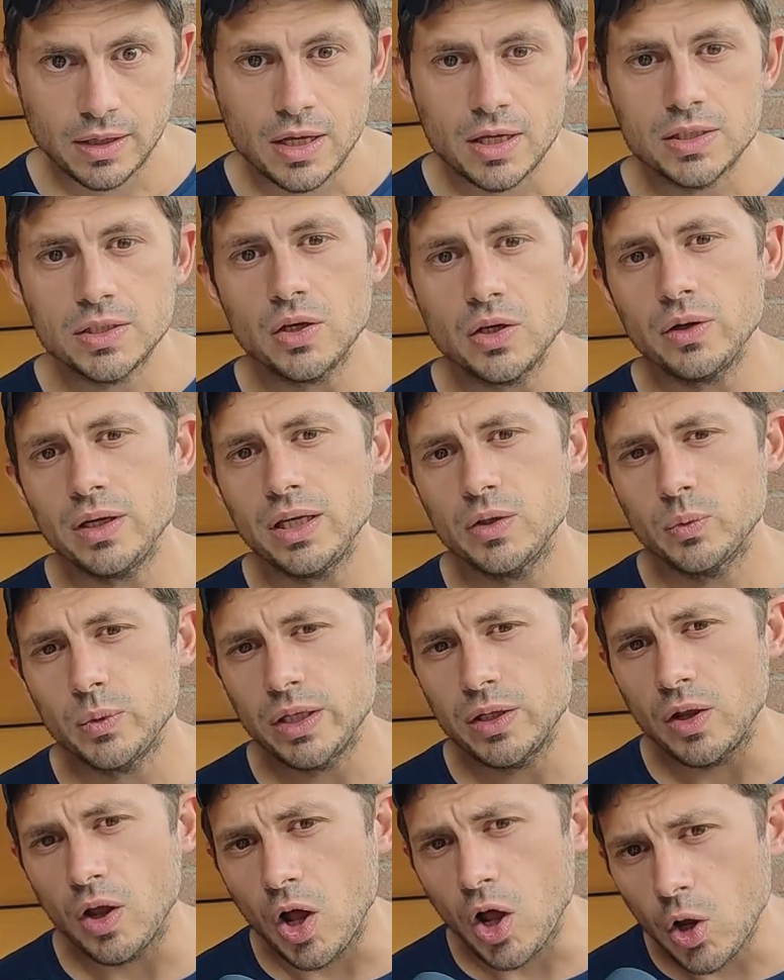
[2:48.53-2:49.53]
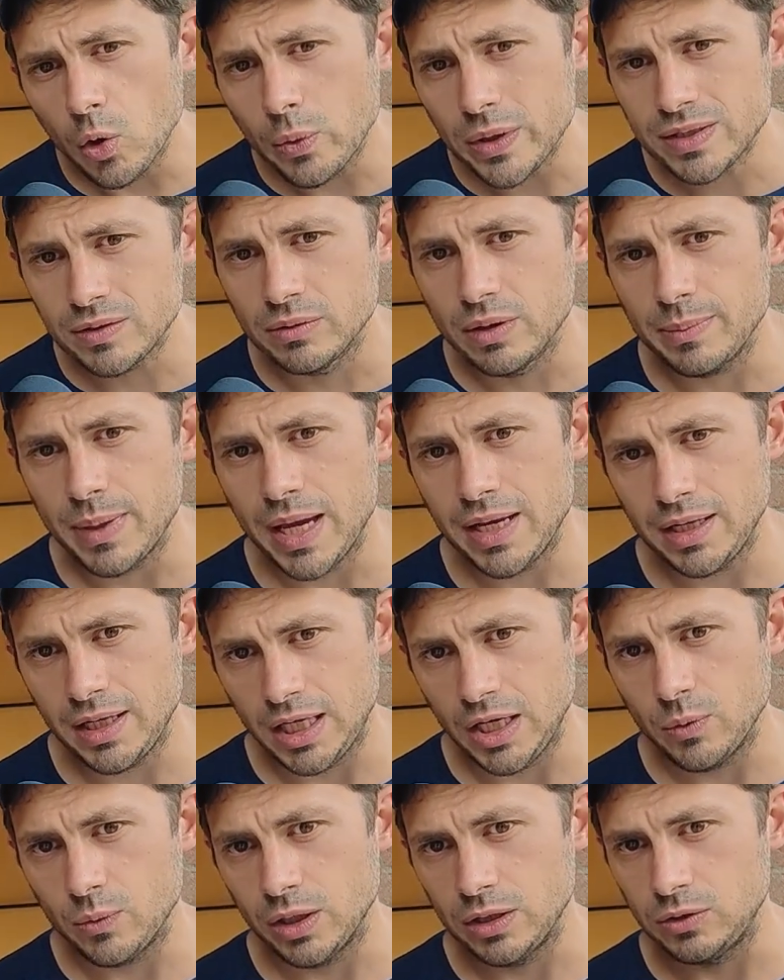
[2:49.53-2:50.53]
So it will always remain
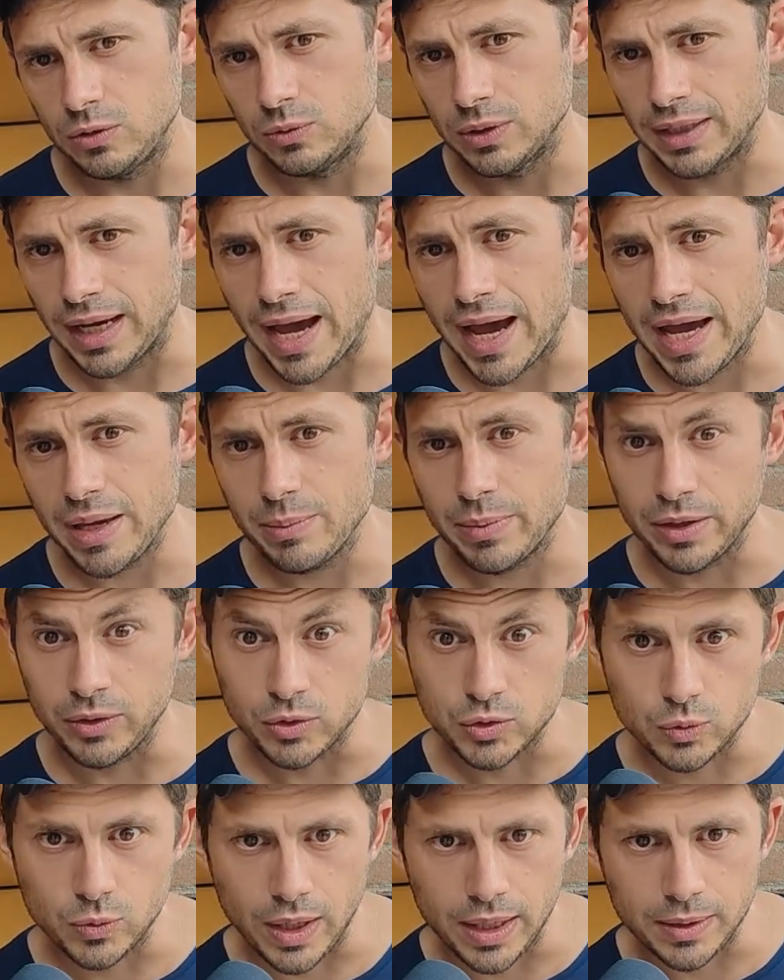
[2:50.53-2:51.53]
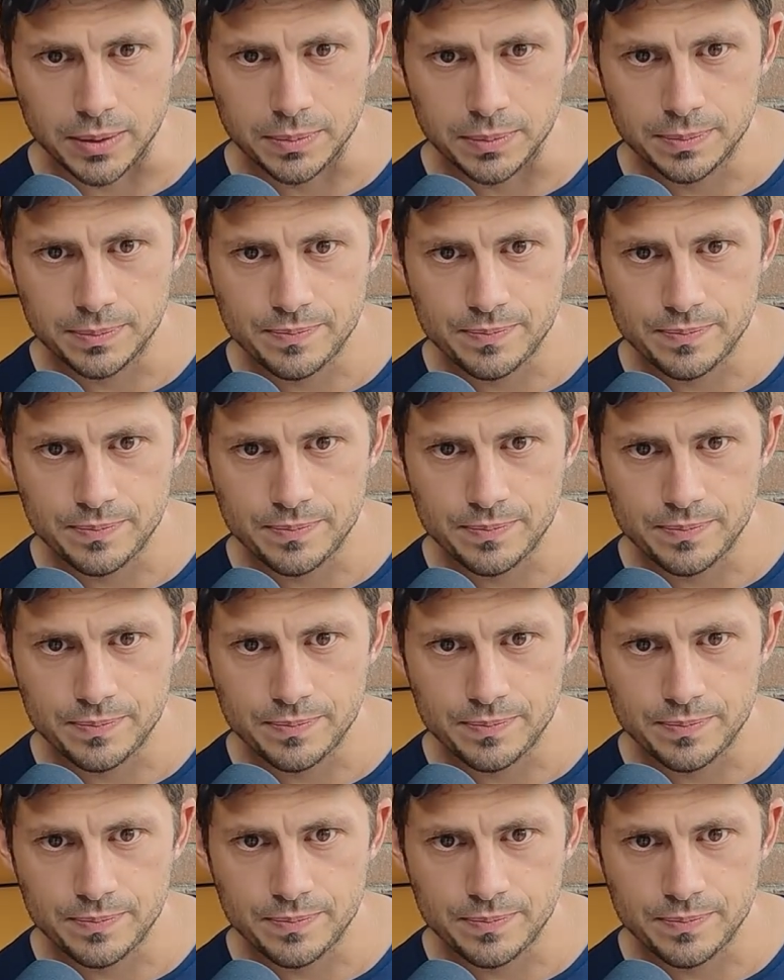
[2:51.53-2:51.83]
equal to chi minus 1.